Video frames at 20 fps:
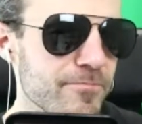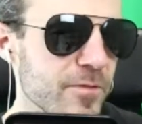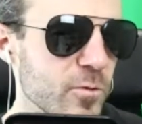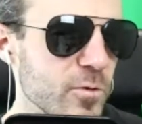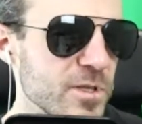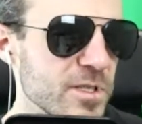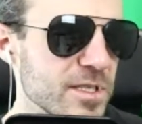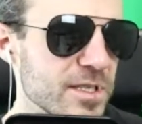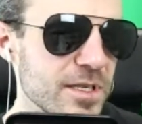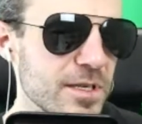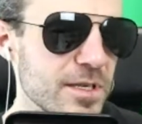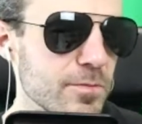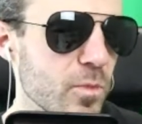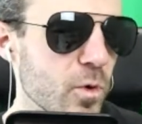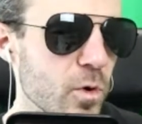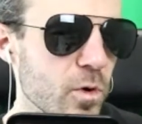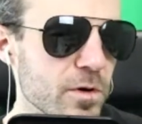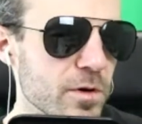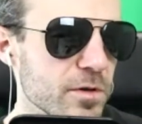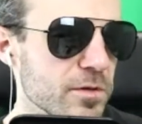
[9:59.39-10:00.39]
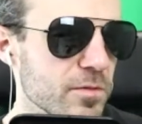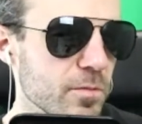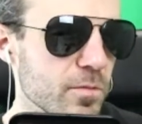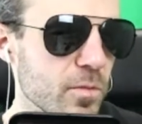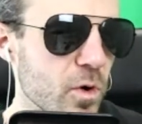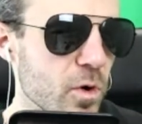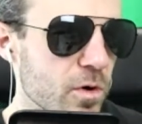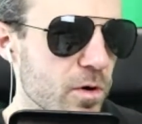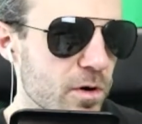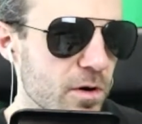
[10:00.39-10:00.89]
we see more and
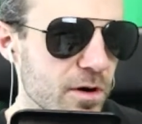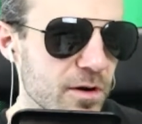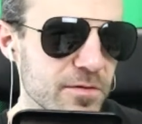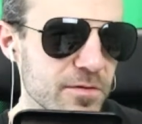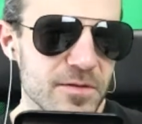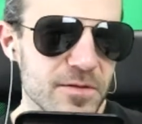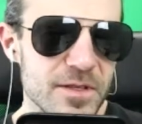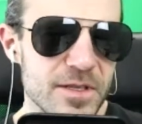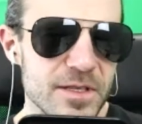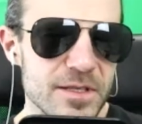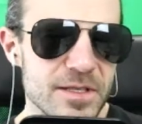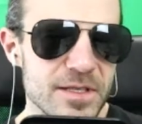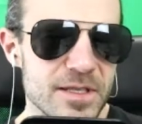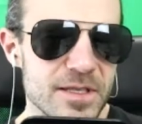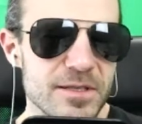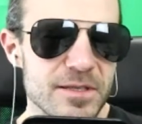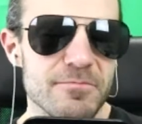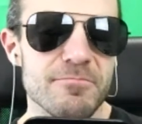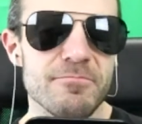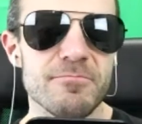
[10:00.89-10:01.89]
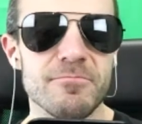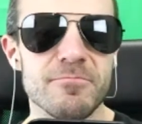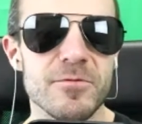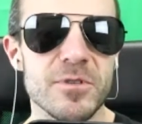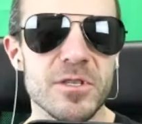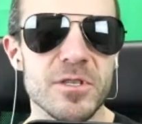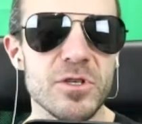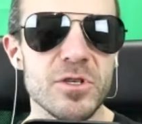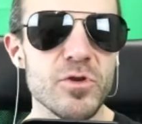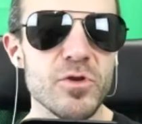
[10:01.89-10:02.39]
more of these
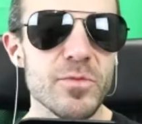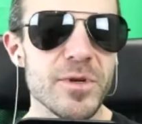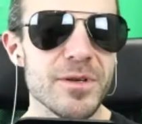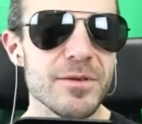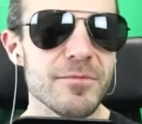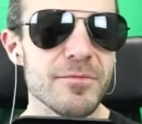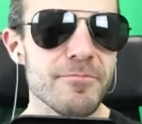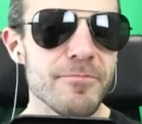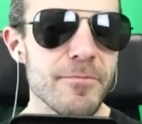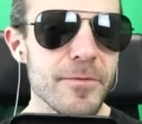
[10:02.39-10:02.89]
human